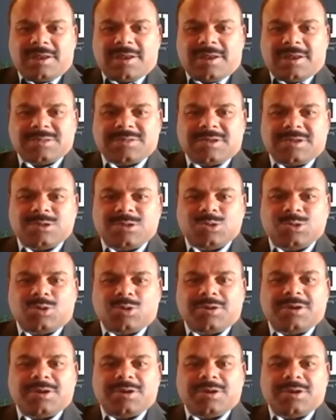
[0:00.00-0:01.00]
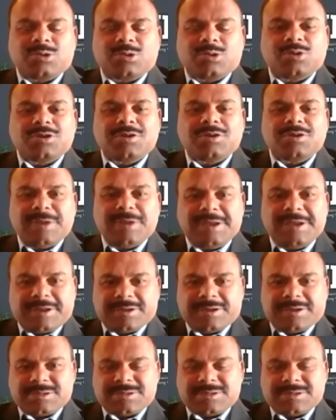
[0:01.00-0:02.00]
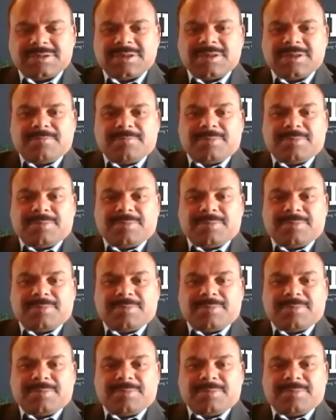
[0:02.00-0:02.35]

less than 220 millions.